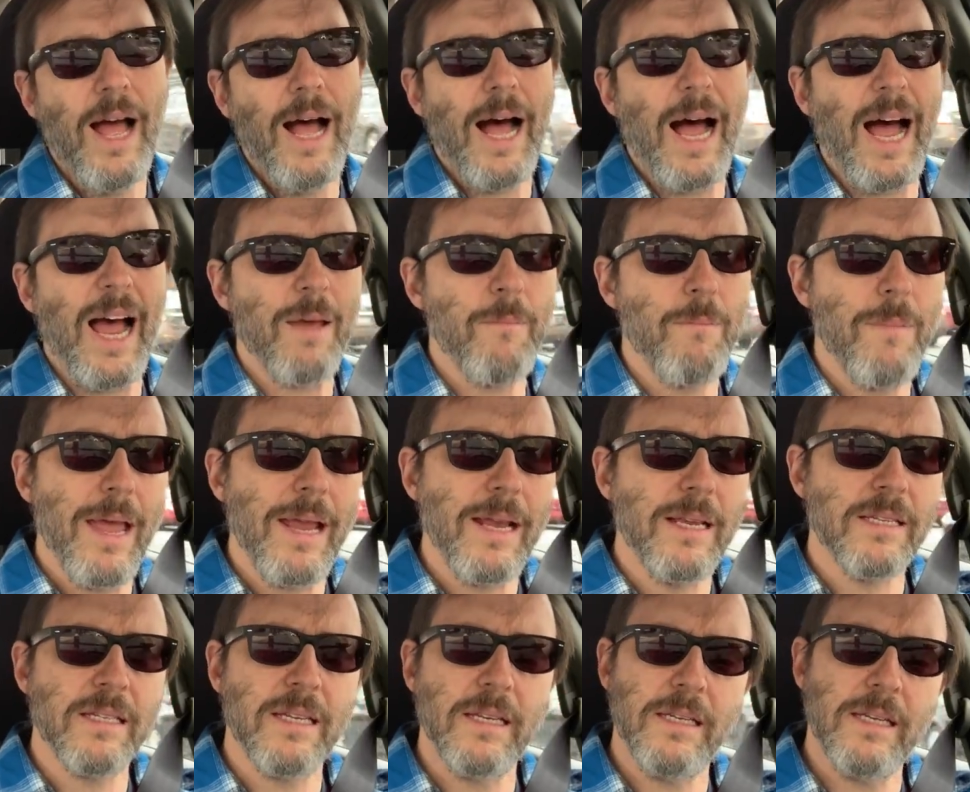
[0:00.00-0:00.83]
I
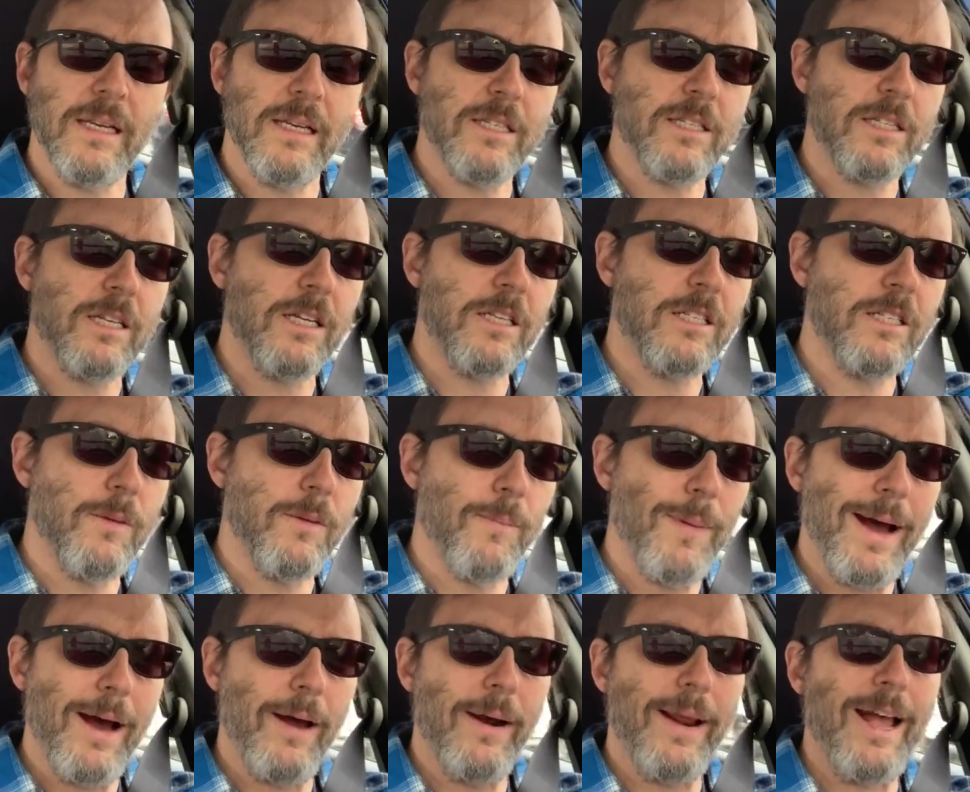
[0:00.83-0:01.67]
make statistics
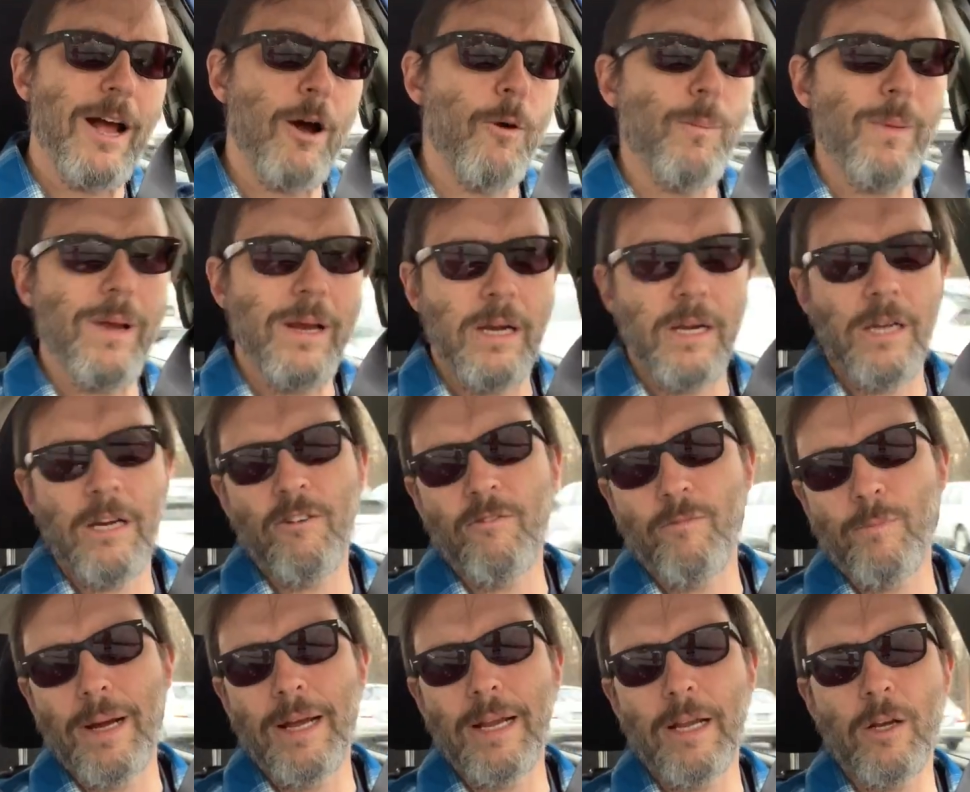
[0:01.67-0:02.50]
about how many
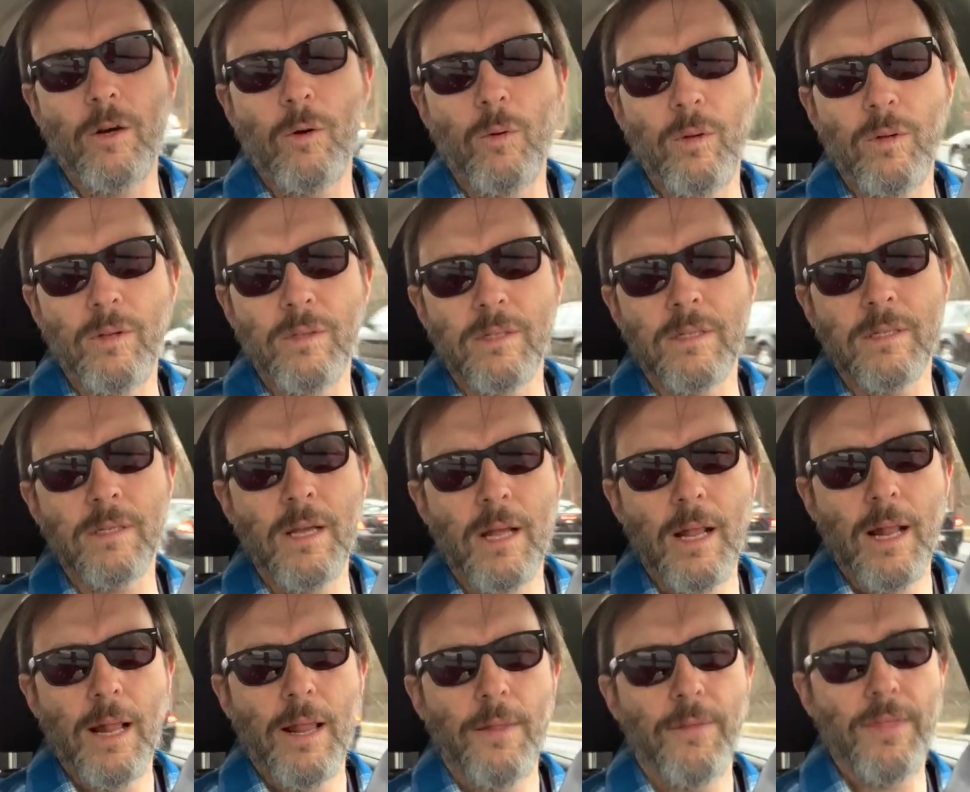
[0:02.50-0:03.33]
of my goals
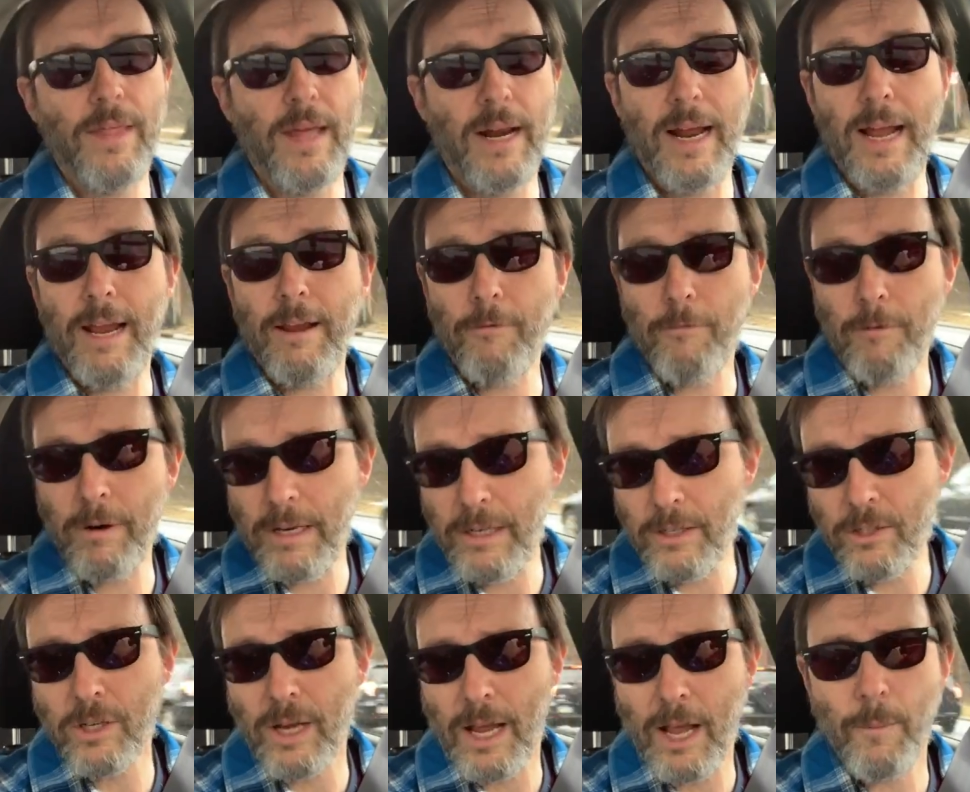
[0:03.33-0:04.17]
that I
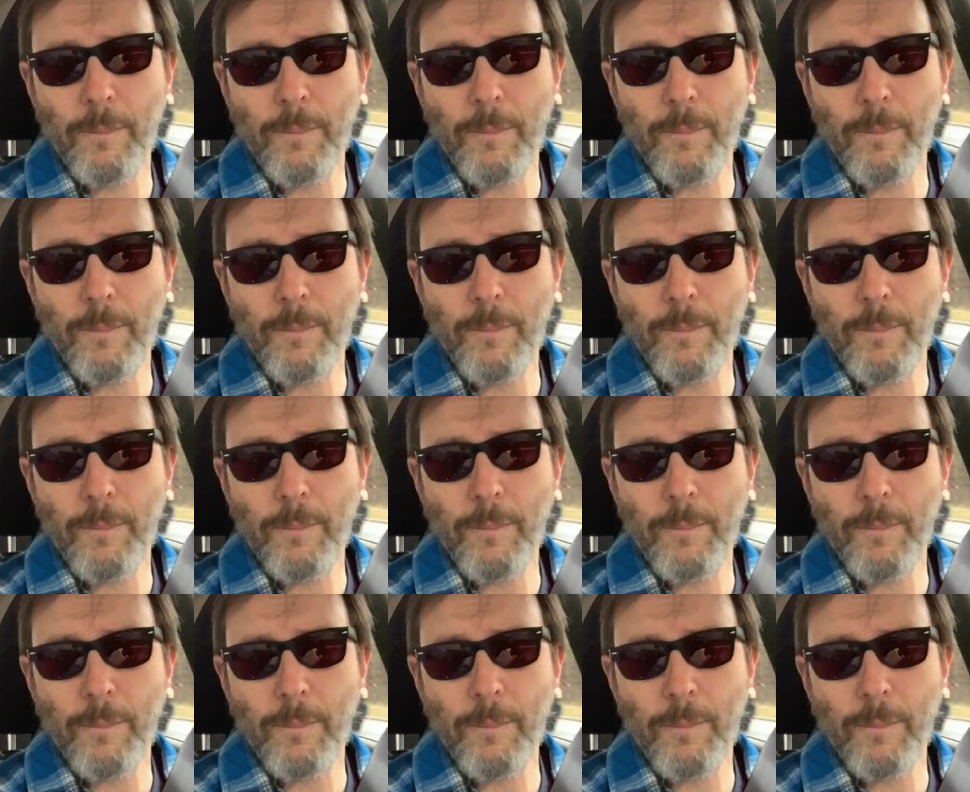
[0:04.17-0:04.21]
reach,